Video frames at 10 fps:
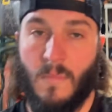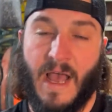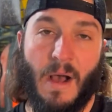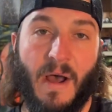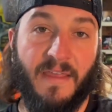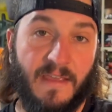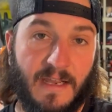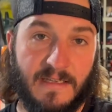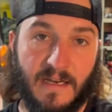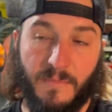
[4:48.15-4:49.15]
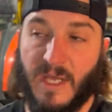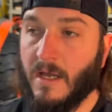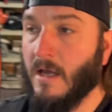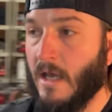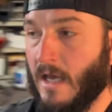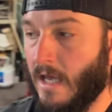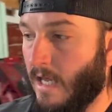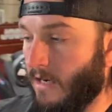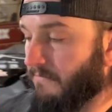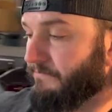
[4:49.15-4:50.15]
how I think it's gonna be
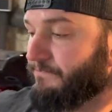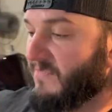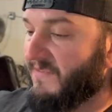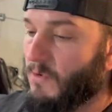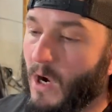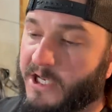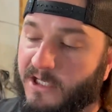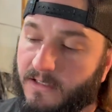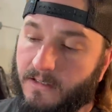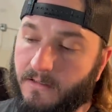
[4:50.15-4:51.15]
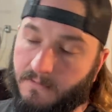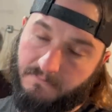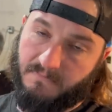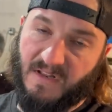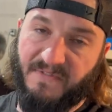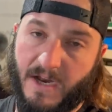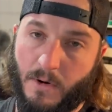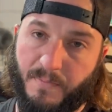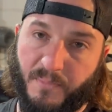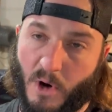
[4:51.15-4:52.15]
and if you watch the
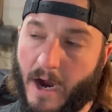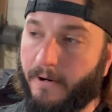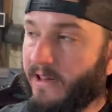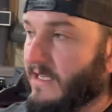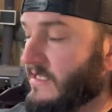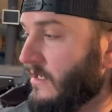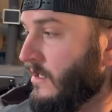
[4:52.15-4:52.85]
video prior to this